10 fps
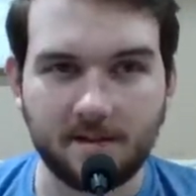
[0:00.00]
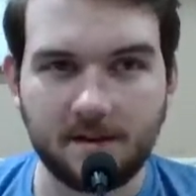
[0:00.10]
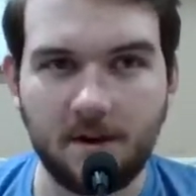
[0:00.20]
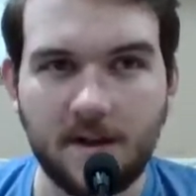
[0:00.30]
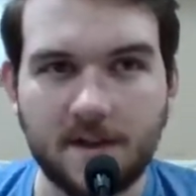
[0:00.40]

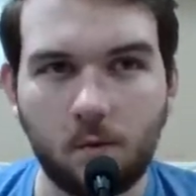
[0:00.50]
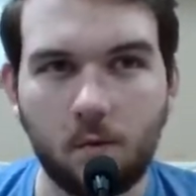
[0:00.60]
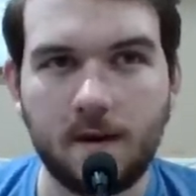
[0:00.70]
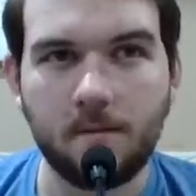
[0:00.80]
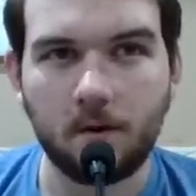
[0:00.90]
No, that's
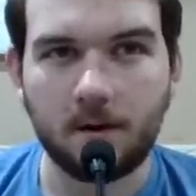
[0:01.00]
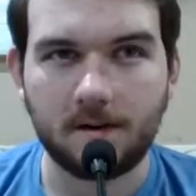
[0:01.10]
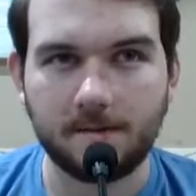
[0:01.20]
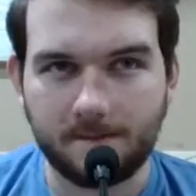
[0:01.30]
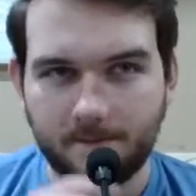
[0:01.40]
way
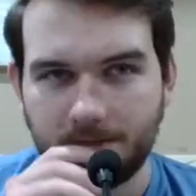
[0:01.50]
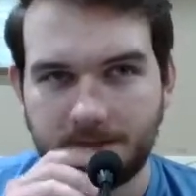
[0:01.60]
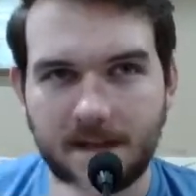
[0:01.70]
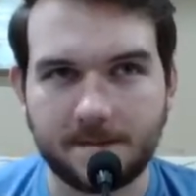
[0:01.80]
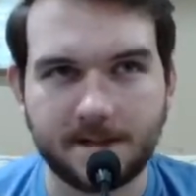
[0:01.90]
more
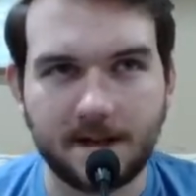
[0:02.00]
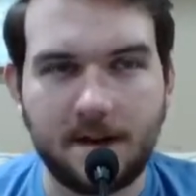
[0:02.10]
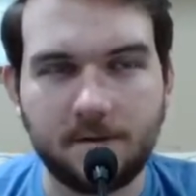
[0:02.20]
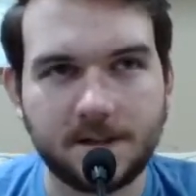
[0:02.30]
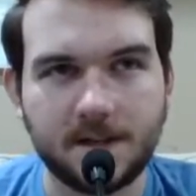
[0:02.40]
steps than
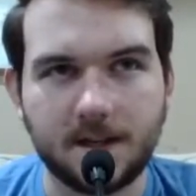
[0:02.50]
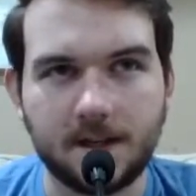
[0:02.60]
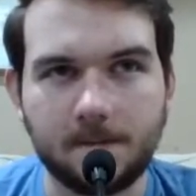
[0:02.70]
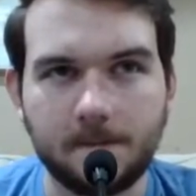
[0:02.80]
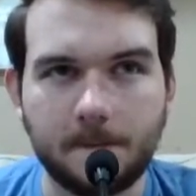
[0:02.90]
I was thinking.